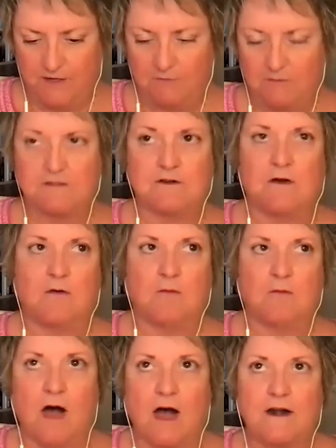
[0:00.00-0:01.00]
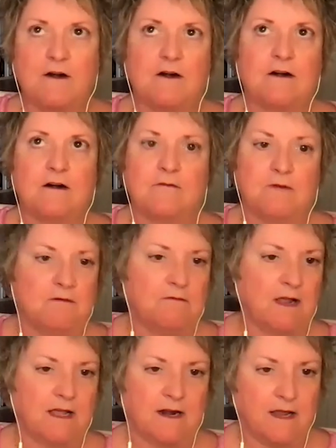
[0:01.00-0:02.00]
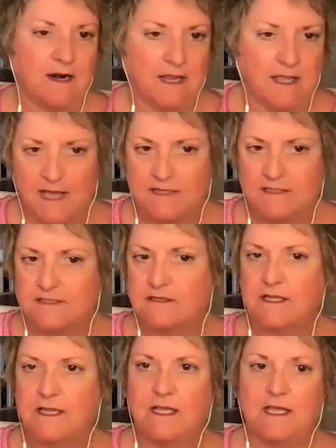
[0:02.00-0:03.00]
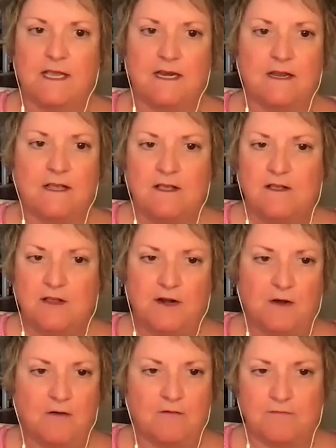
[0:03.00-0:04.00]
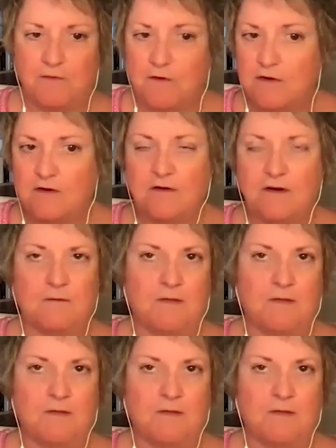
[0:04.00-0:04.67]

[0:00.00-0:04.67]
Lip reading: there was no water. We ran out of gasoline, food.